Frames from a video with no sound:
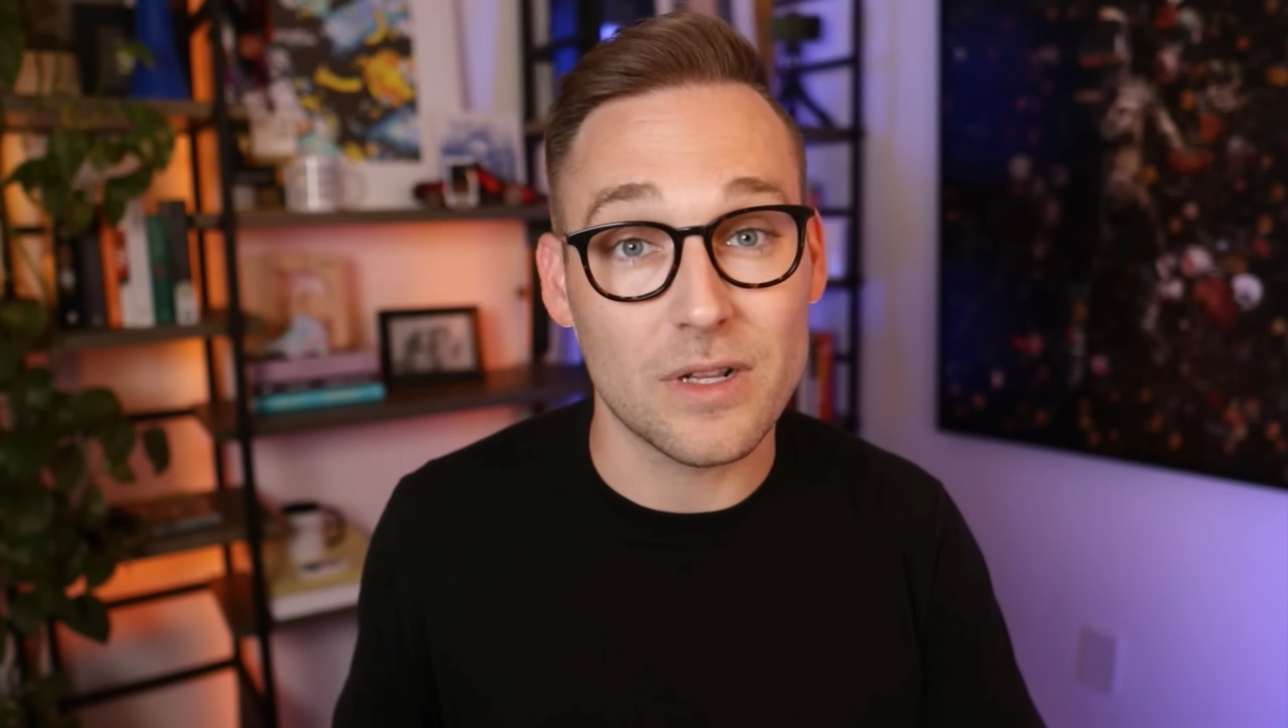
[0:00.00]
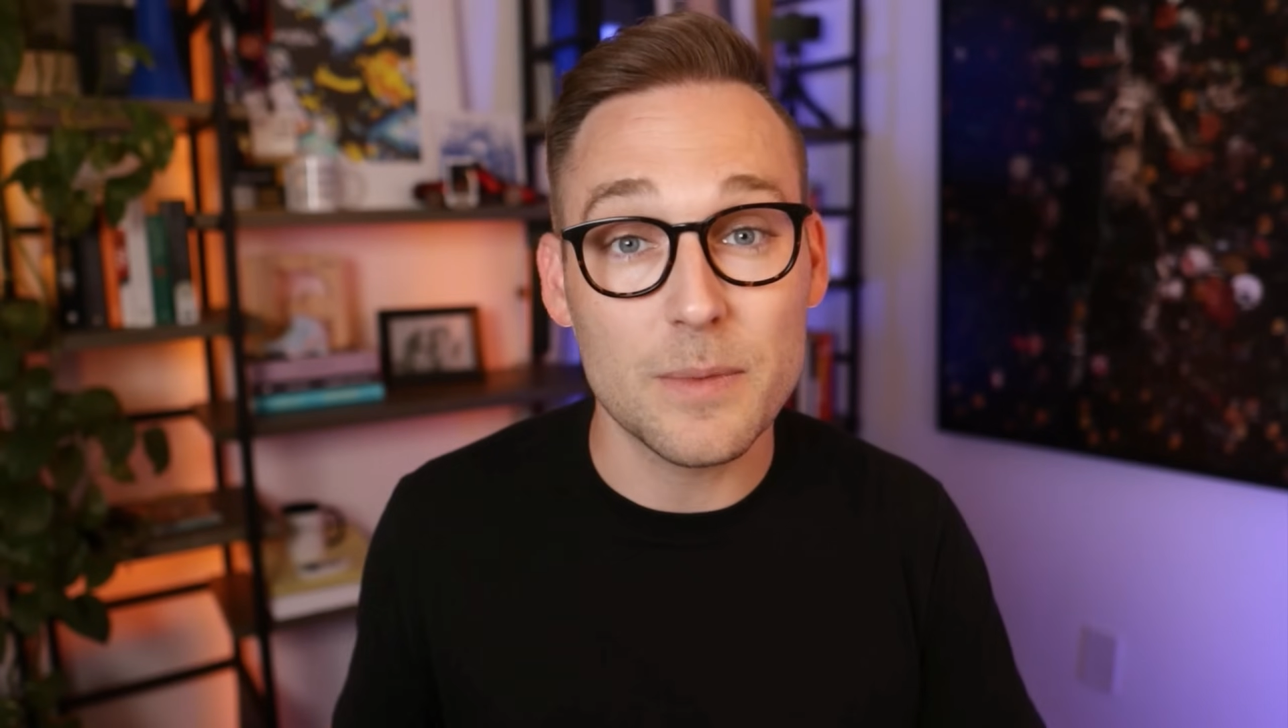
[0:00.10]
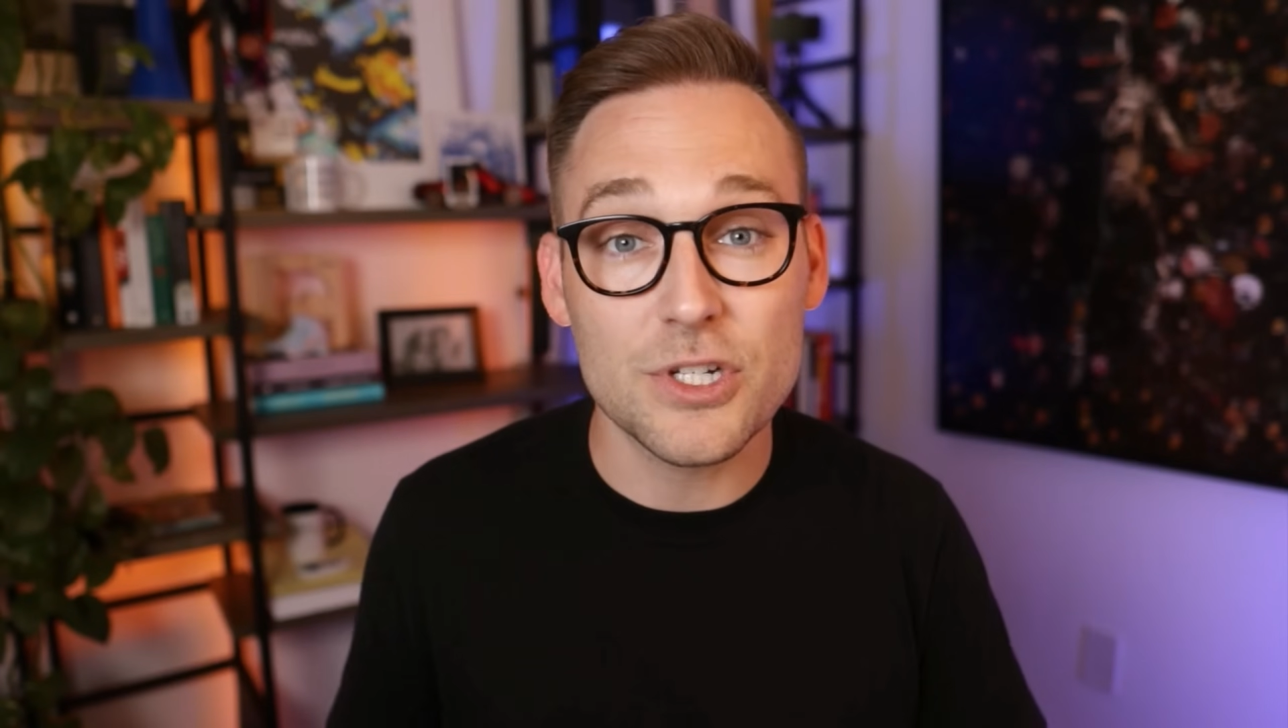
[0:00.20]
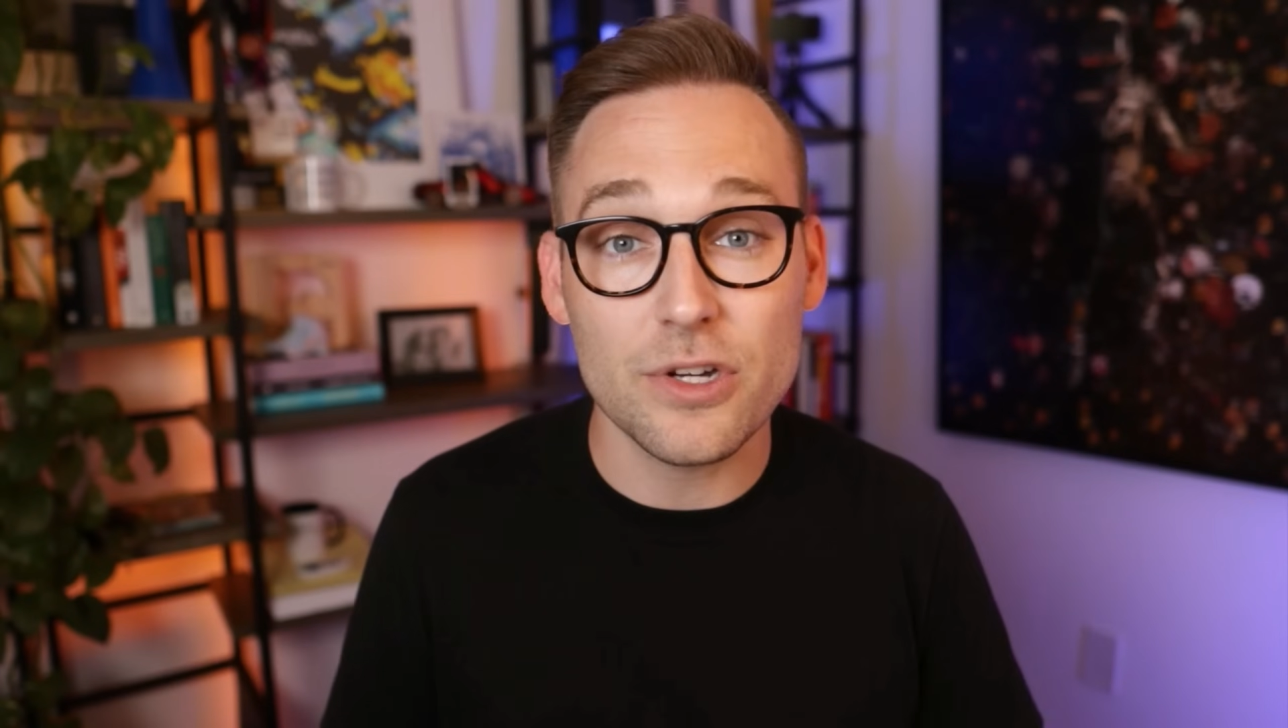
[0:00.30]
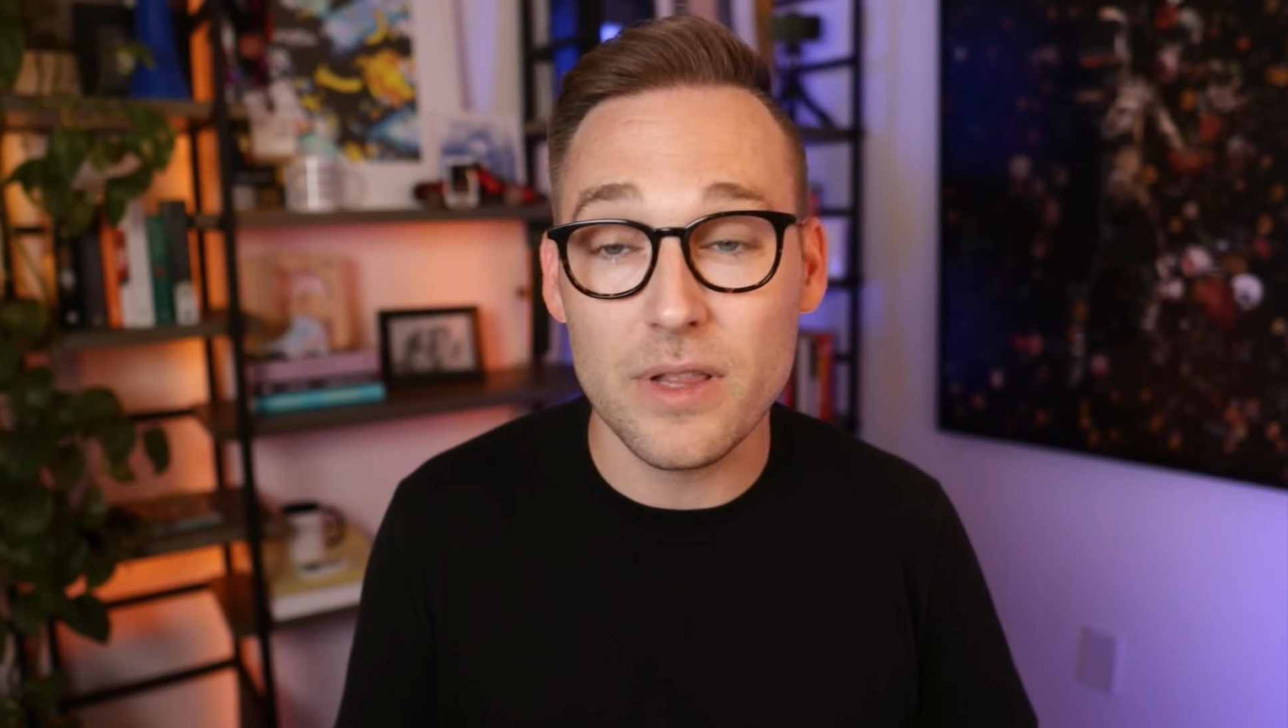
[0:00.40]
Let
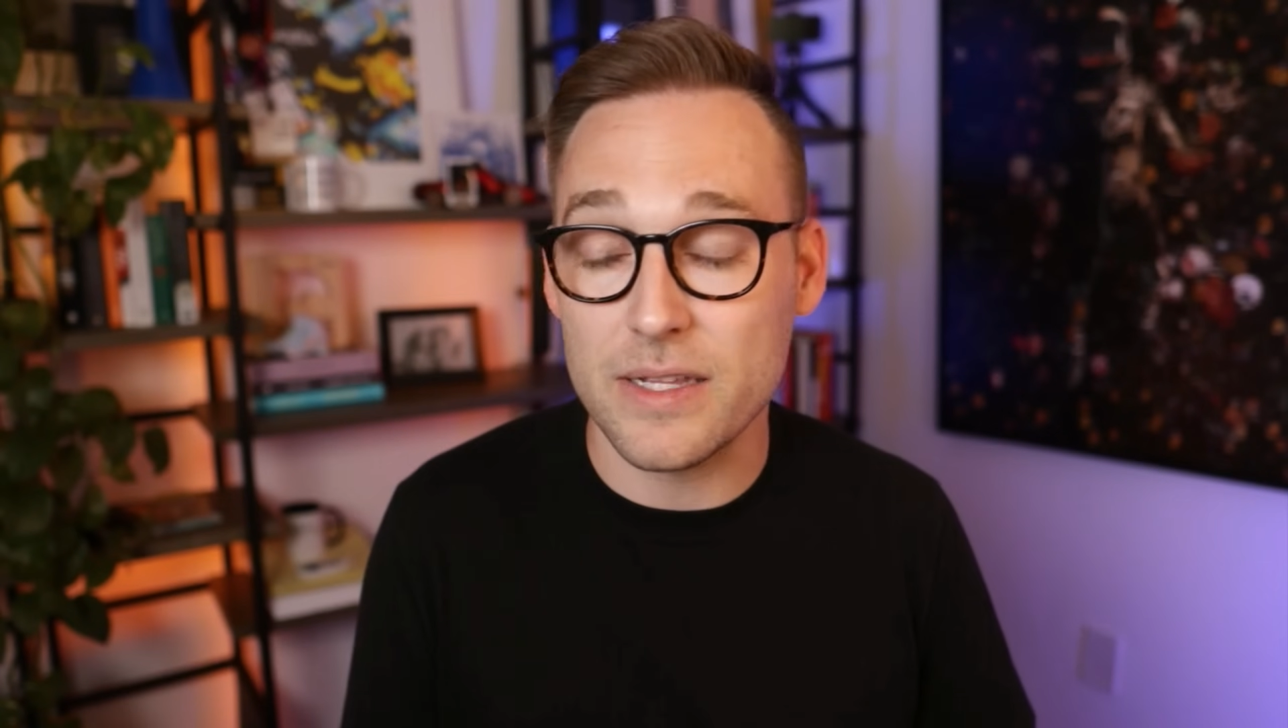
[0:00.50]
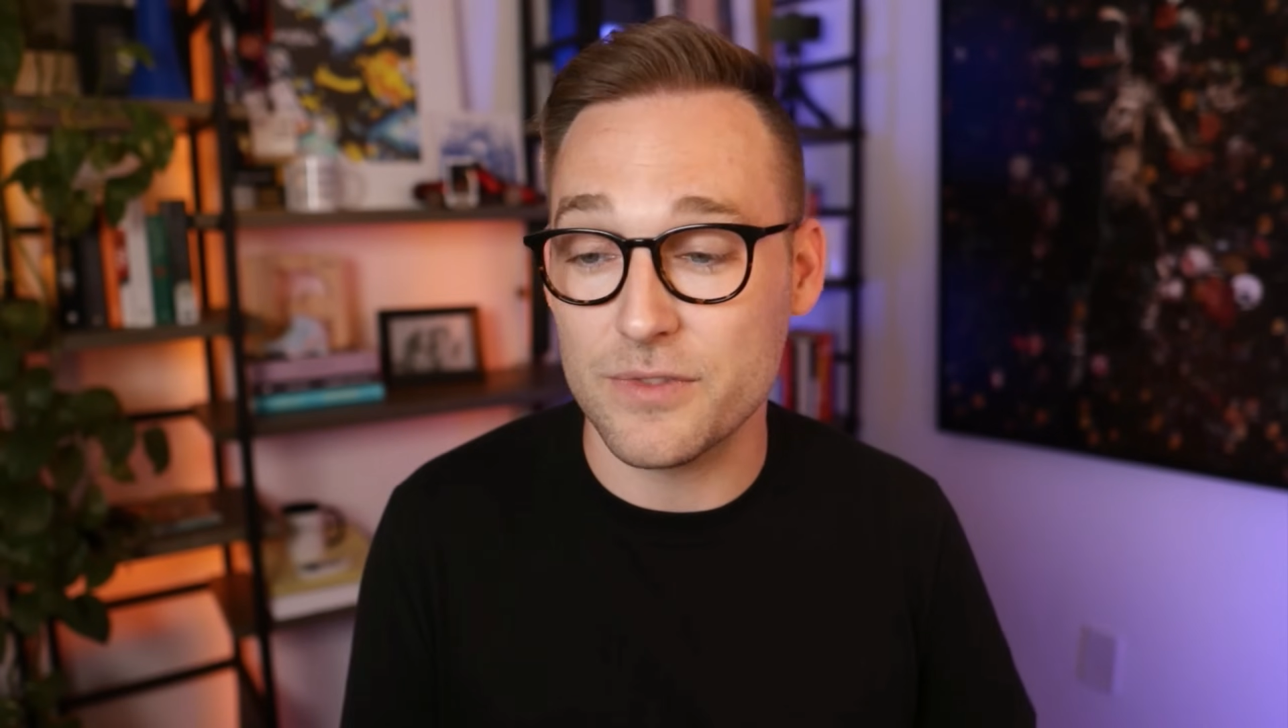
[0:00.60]
me show you these